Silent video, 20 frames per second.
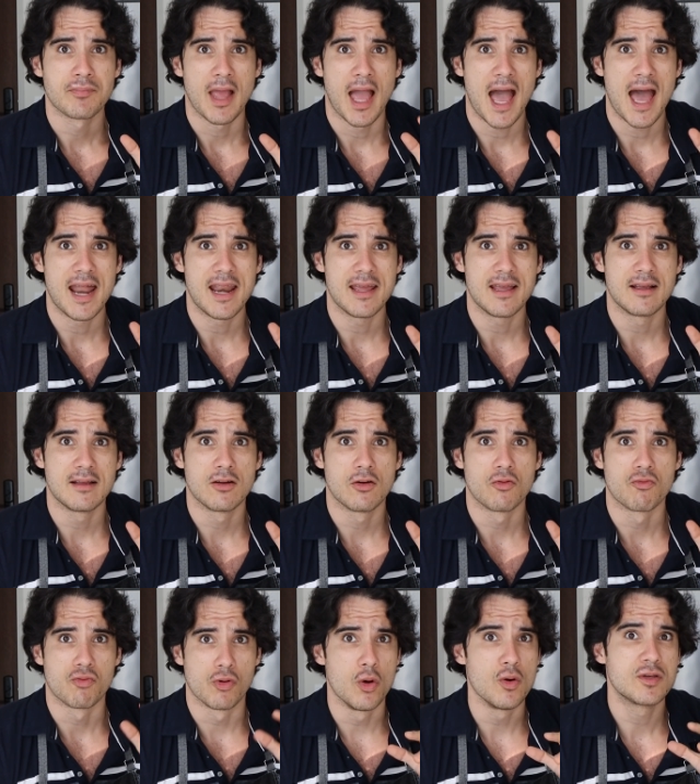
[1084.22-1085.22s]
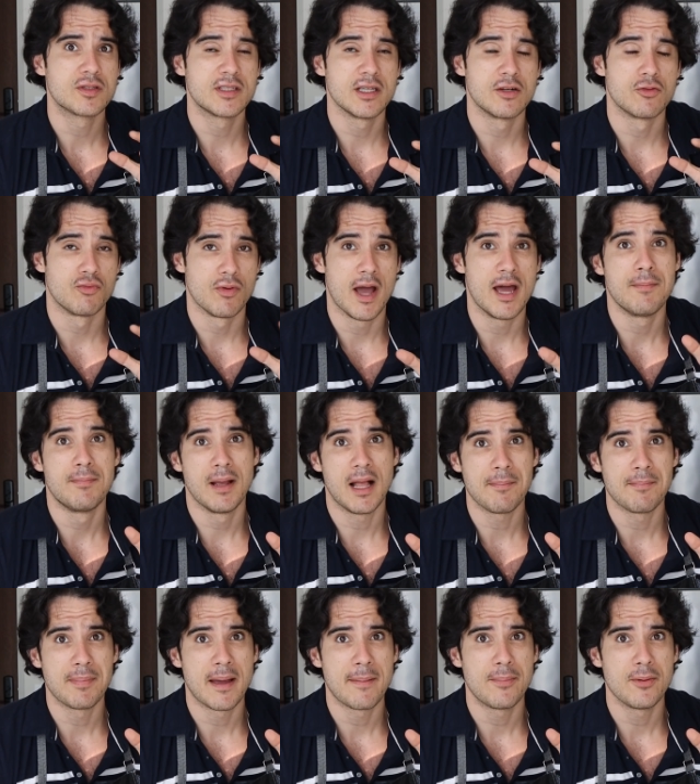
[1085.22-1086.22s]
adding roasted red
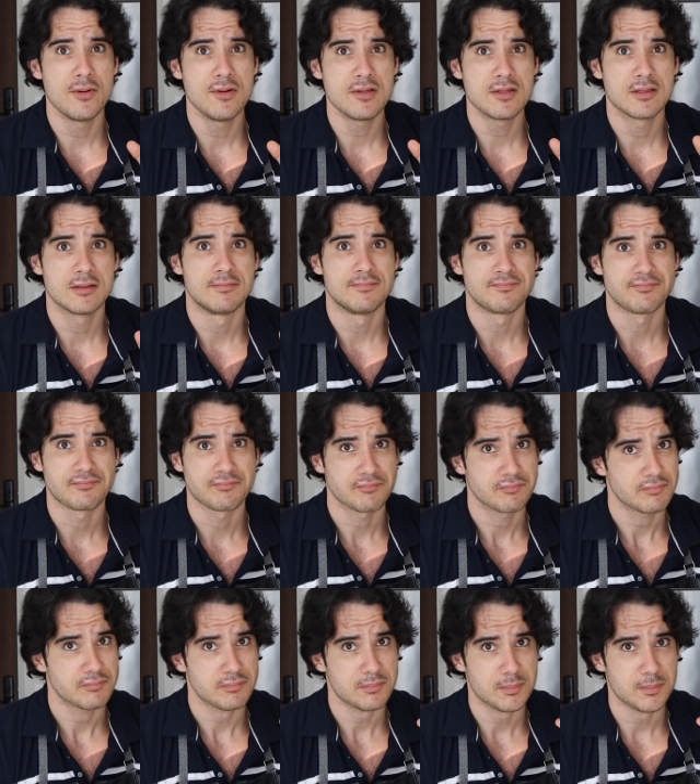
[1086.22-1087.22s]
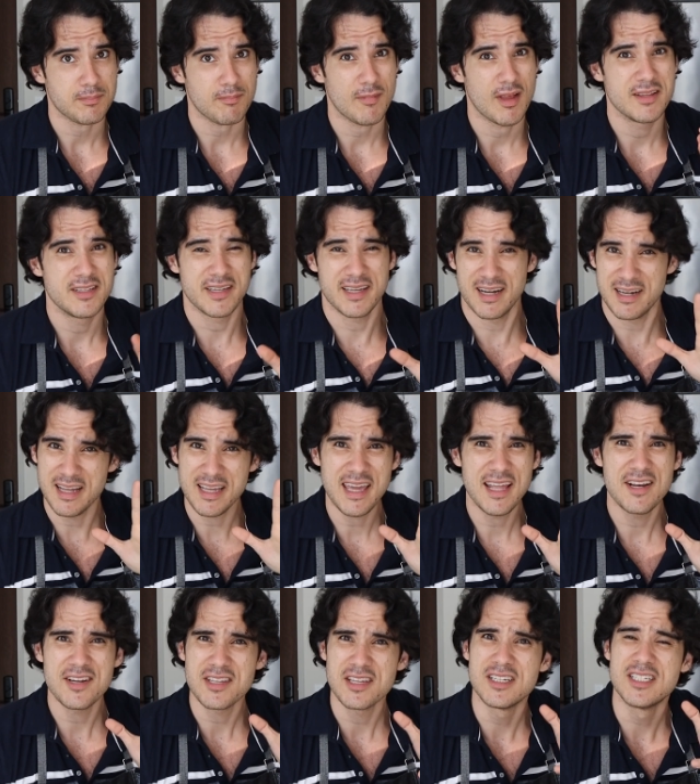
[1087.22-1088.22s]
bell peppers to get,
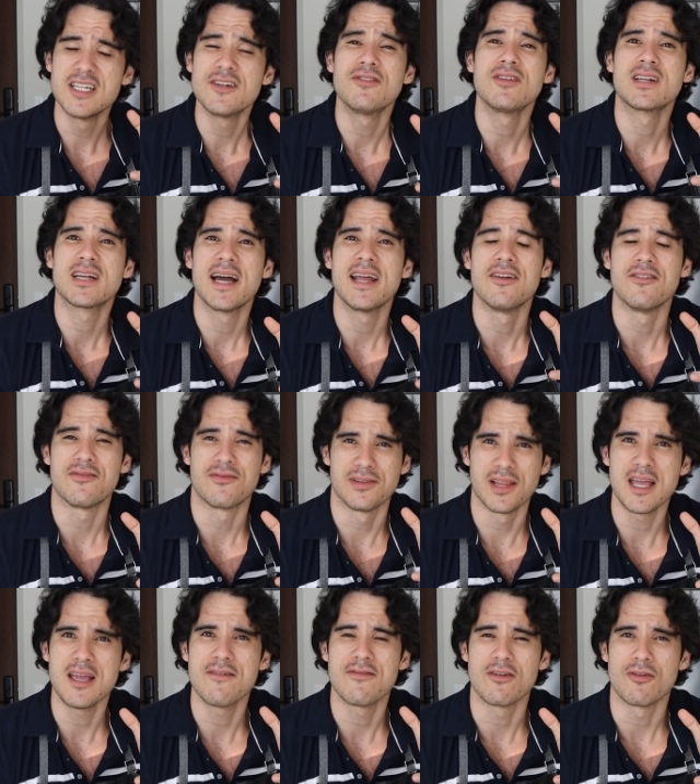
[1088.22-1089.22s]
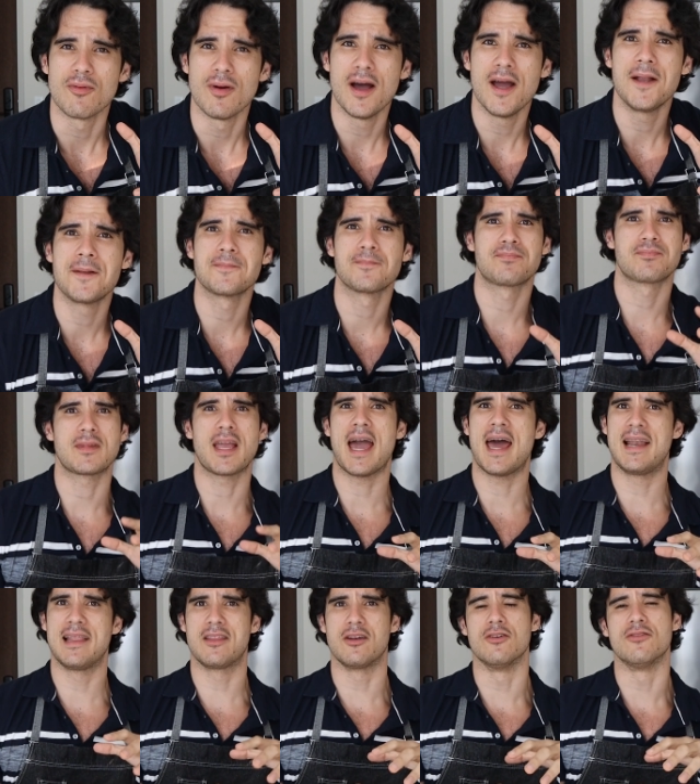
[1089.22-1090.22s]
again, just a different kind of flavor, right?
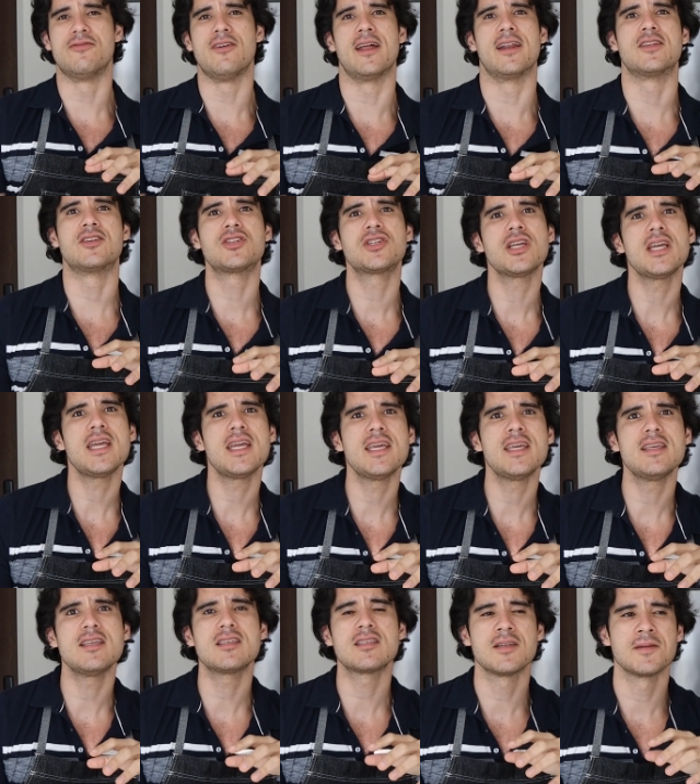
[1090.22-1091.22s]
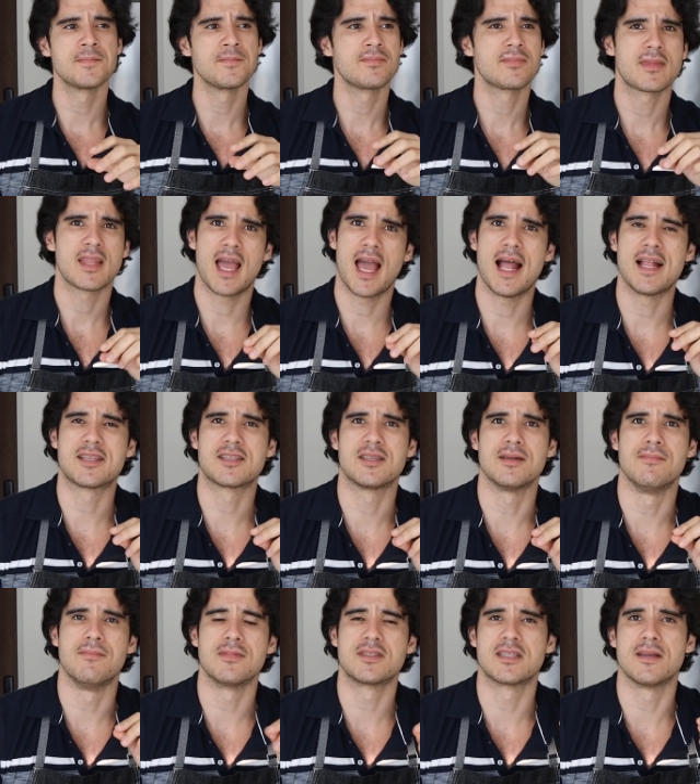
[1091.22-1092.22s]
Add a little feta cheese, add
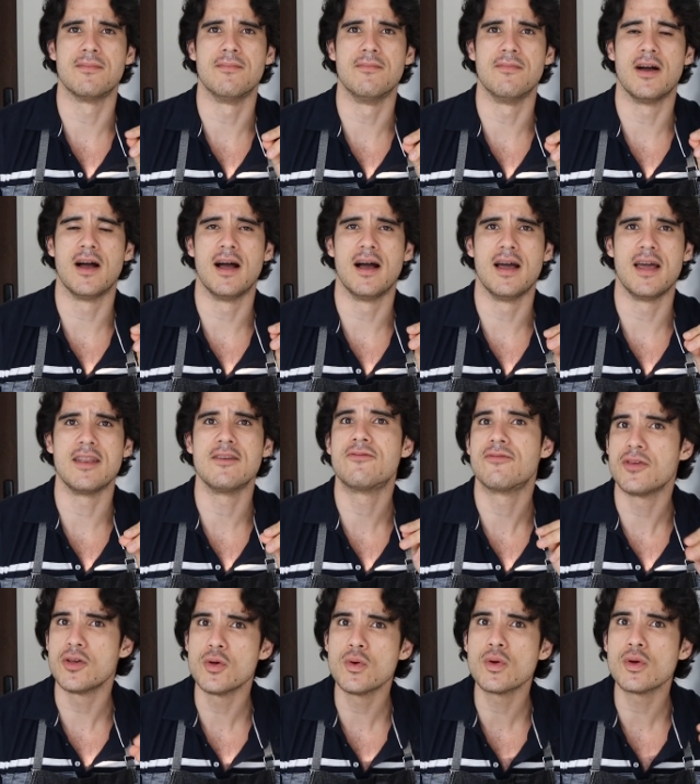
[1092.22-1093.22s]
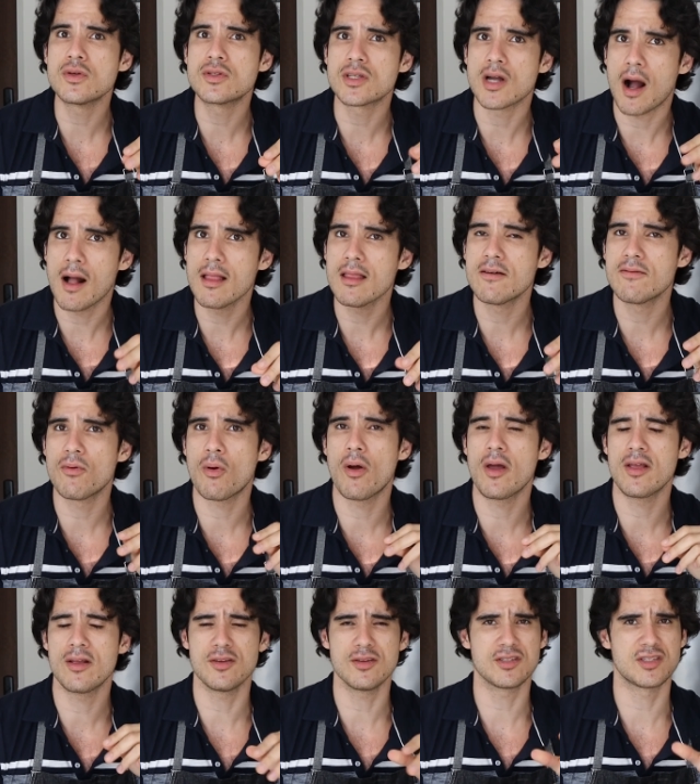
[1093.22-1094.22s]
some infused olive
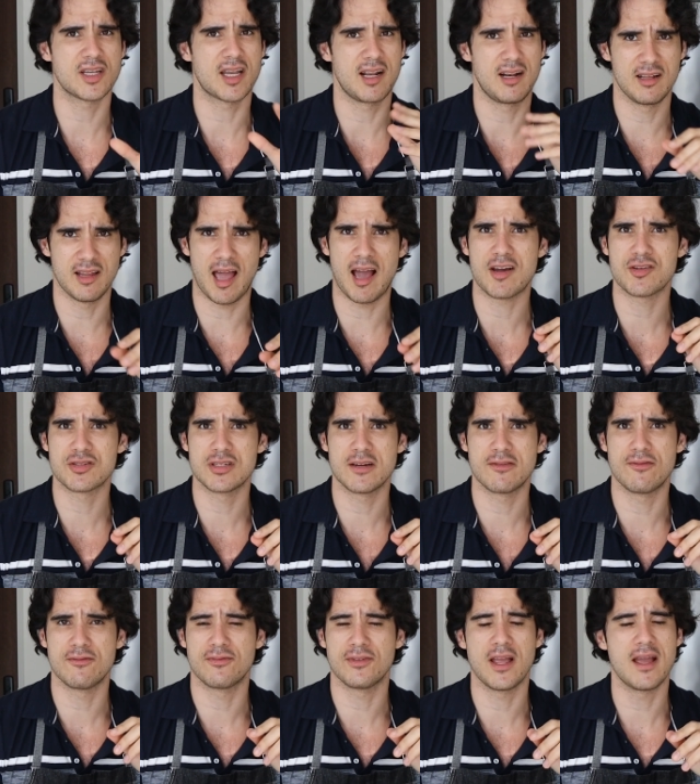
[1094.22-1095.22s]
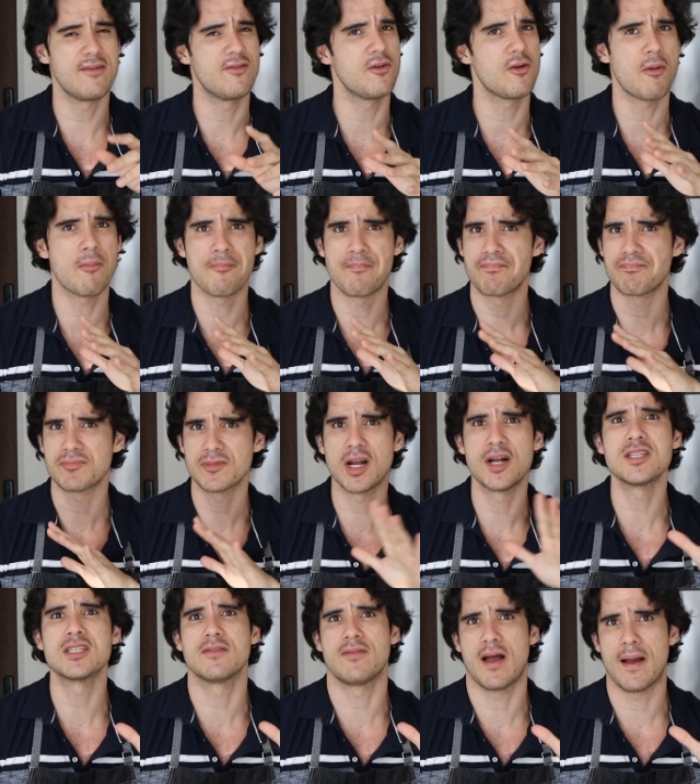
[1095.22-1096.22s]
oils to get a little extra different flavor.
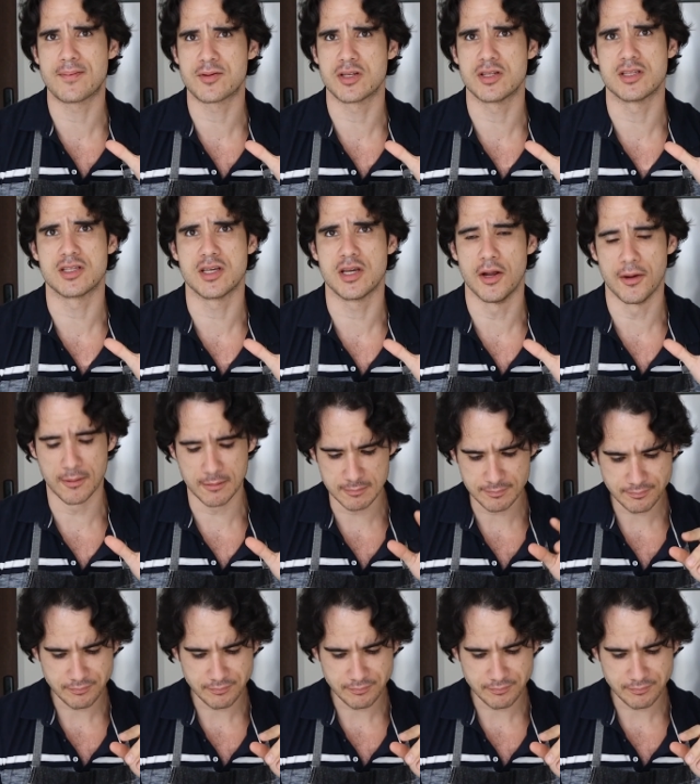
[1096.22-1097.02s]
Tons of options here.